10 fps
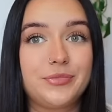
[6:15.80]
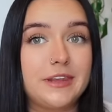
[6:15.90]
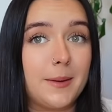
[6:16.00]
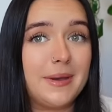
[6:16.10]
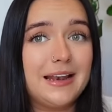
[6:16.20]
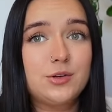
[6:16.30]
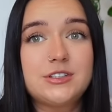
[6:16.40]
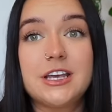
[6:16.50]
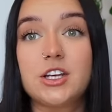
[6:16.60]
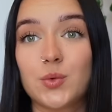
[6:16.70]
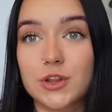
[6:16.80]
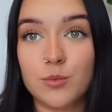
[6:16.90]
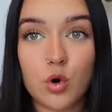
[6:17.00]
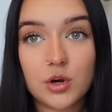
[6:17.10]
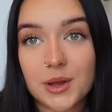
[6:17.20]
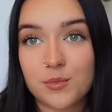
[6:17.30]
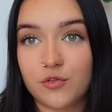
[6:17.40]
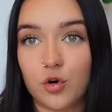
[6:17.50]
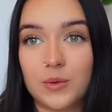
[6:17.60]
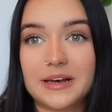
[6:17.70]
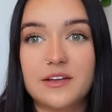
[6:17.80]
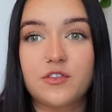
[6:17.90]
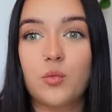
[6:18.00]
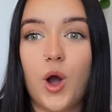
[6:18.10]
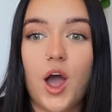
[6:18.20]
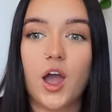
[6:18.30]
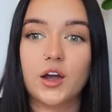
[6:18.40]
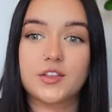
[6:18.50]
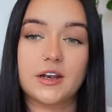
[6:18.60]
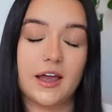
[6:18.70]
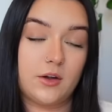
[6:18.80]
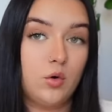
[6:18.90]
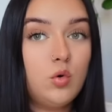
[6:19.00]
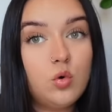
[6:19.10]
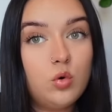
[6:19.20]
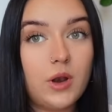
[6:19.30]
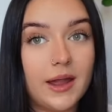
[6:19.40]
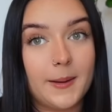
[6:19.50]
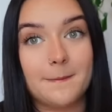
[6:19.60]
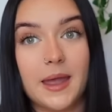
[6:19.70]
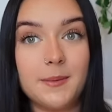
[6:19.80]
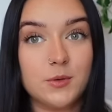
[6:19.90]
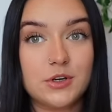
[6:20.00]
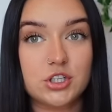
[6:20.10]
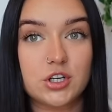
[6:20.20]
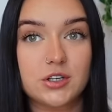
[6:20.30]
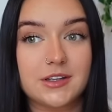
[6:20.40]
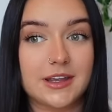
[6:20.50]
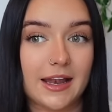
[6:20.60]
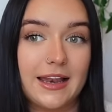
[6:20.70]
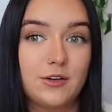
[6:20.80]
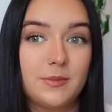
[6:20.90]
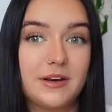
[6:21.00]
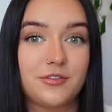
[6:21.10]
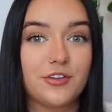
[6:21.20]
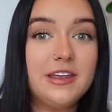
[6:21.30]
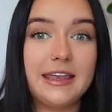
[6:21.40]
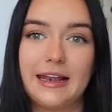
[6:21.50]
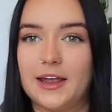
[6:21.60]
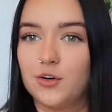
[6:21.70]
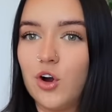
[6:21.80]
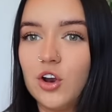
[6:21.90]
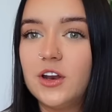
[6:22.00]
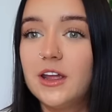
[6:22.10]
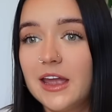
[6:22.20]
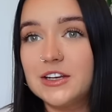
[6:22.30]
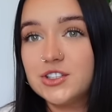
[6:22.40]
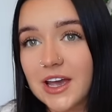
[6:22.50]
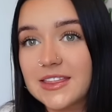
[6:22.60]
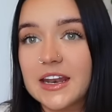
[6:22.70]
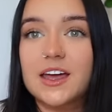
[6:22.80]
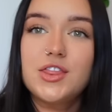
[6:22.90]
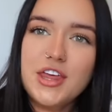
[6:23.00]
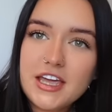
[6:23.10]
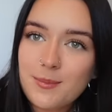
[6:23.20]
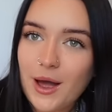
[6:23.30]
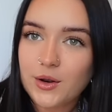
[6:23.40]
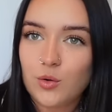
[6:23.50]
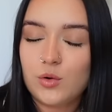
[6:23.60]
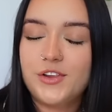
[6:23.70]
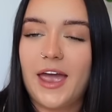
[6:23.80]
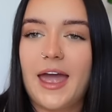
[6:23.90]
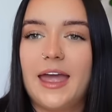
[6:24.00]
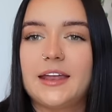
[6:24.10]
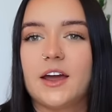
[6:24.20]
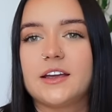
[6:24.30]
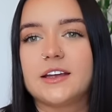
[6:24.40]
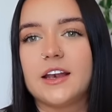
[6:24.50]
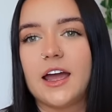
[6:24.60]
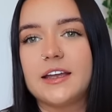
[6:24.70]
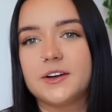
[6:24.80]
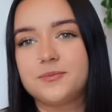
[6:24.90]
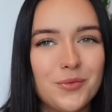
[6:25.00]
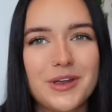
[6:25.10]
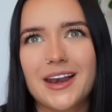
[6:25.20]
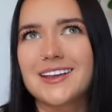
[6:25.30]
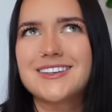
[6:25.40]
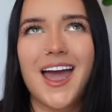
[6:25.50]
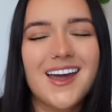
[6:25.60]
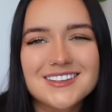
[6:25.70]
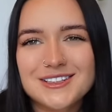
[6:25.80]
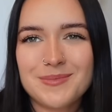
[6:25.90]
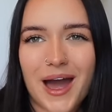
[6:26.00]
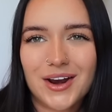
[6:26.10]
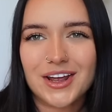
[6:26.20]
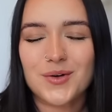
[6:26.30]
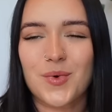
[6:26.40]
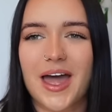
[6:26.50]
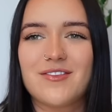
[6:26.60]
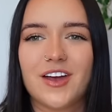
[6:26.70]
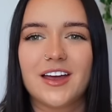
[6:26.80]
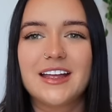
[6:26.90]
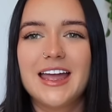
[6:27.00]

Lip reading: give me a little signal in the morning before we leave for work that like, oh, like maybe we should get a little bit freaky later on. And she's like, then I can think about it all day and I can like, we can like text about it and whatever.